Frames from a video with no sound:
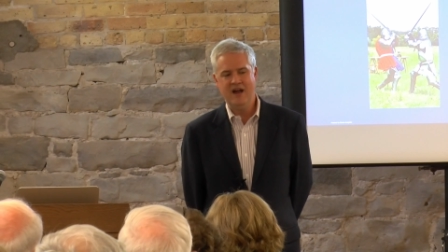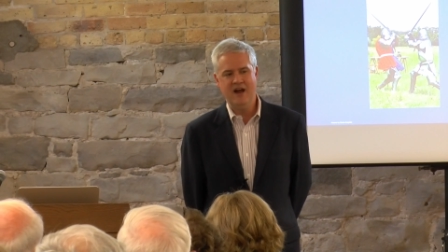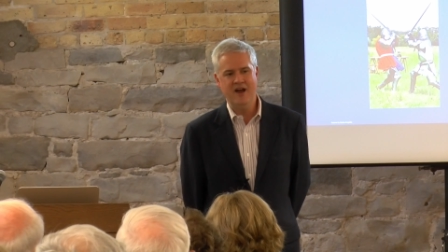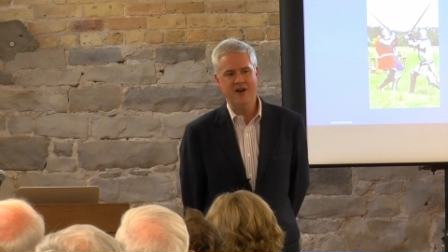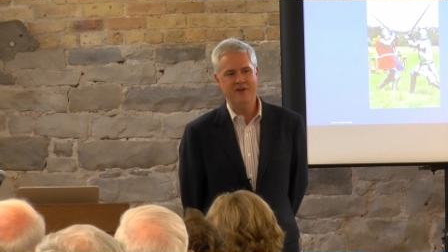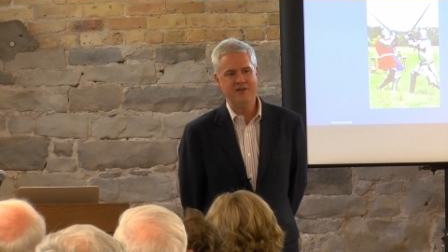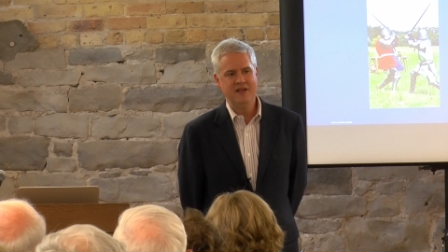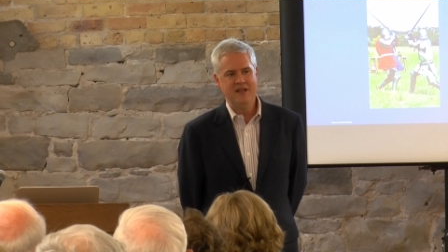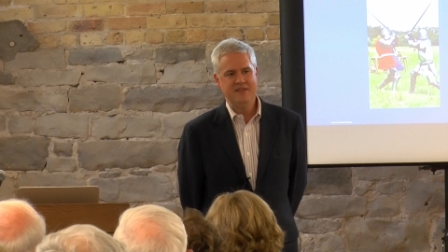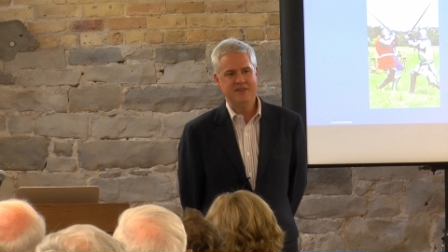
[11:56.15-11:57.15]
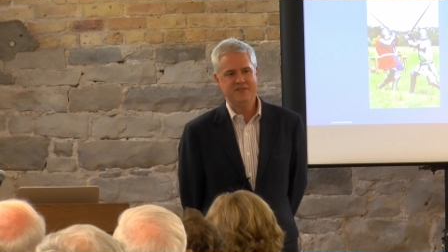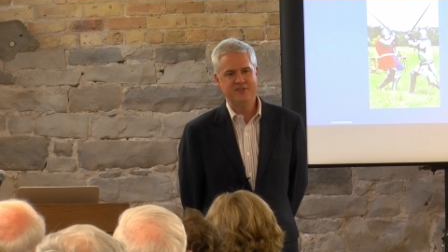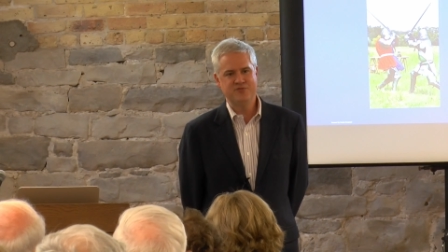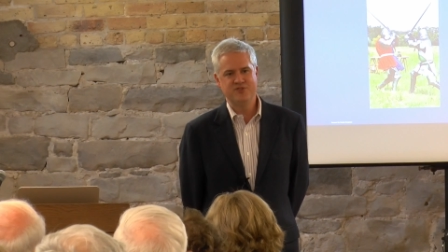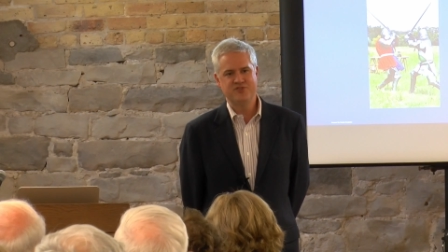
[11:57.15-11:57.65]
are that
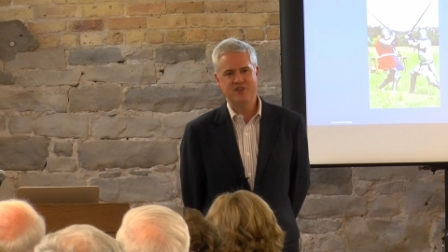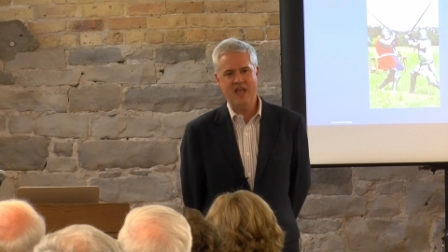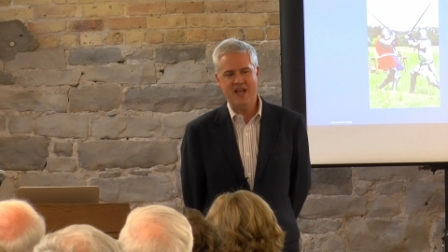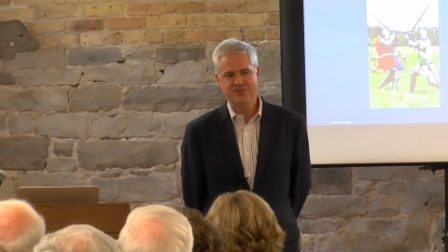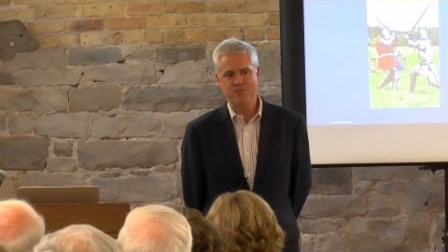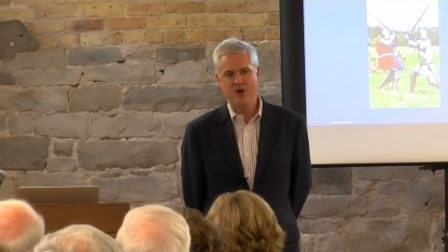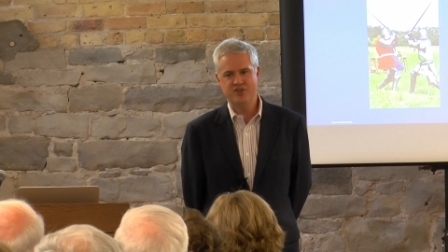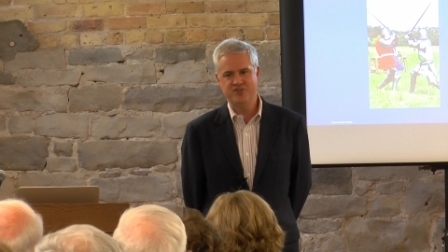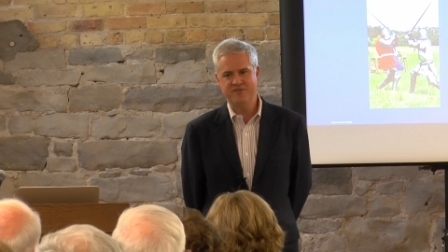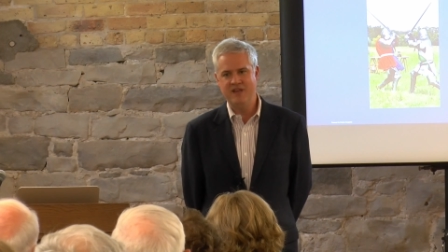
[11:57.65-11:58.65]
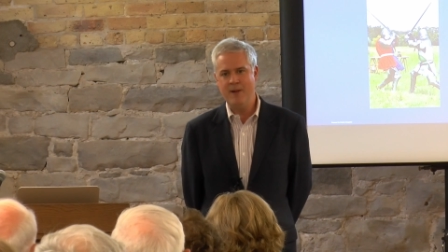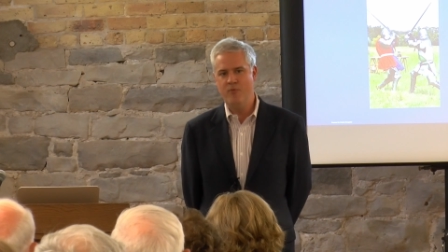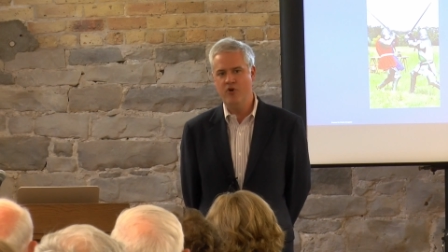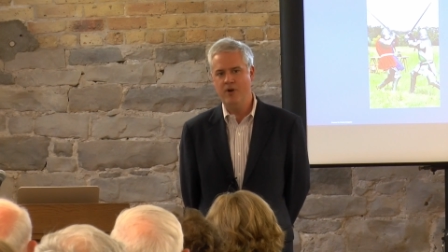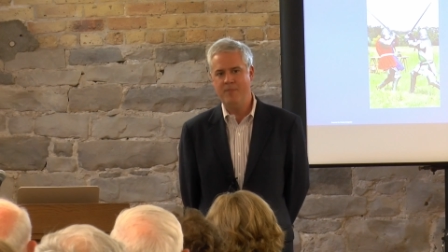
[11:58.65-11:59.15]
this was as much, if not
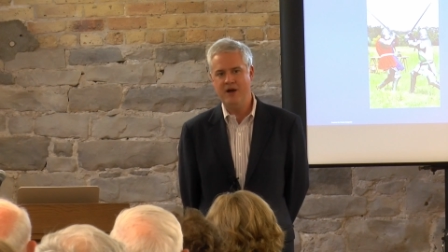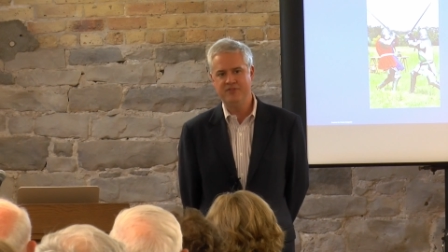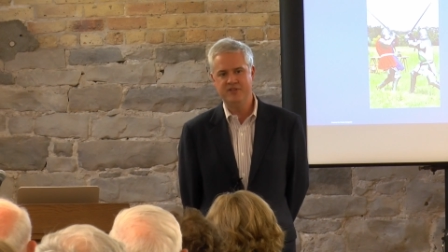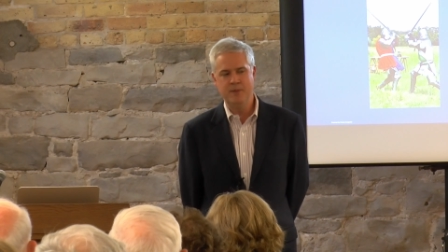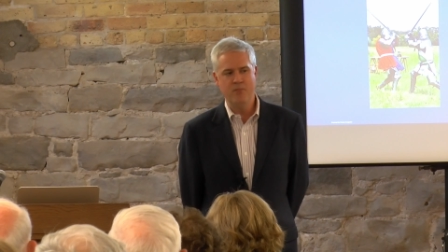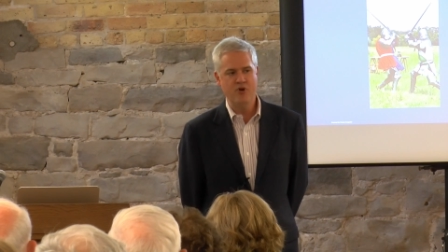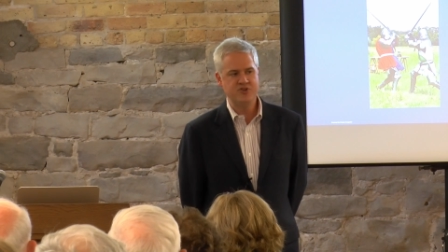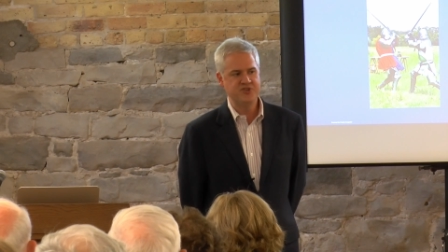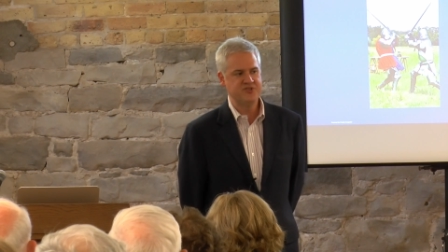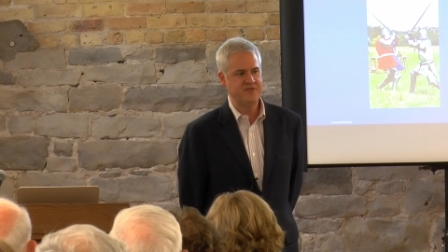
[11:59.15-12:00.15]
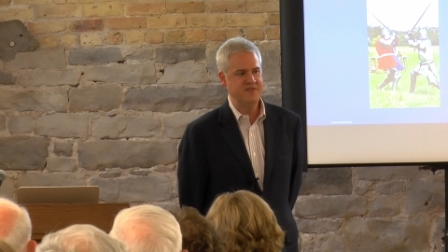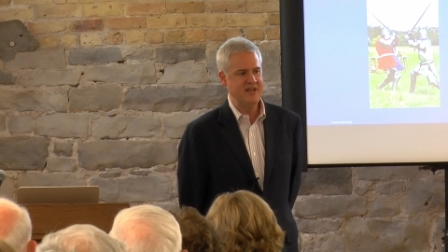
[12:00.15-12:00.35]
more, about the emergence of